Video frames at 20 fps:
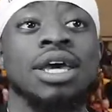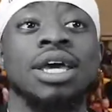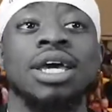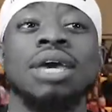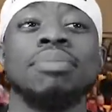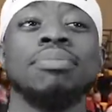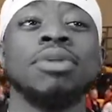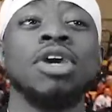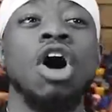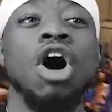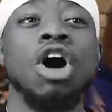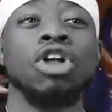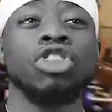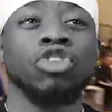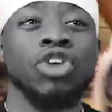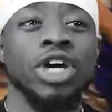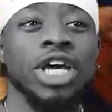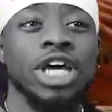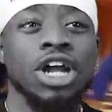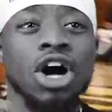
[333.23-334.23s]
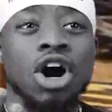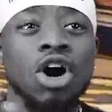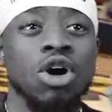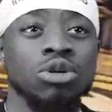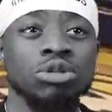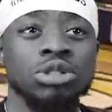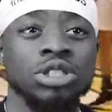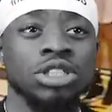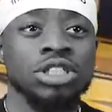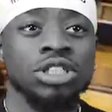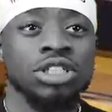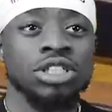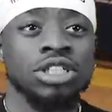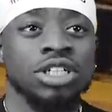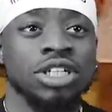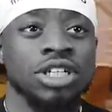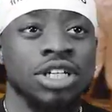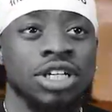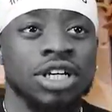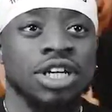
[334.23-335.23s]
Give me all three of those.
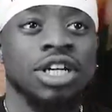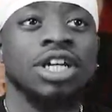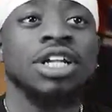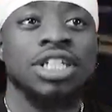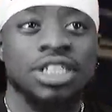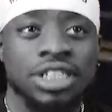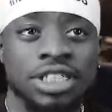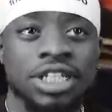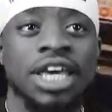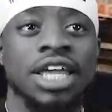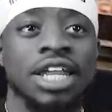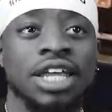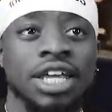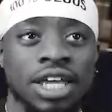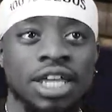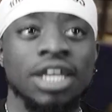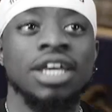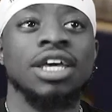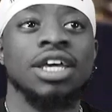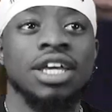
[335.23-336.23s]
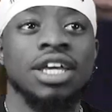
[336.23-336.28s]
Let's get it.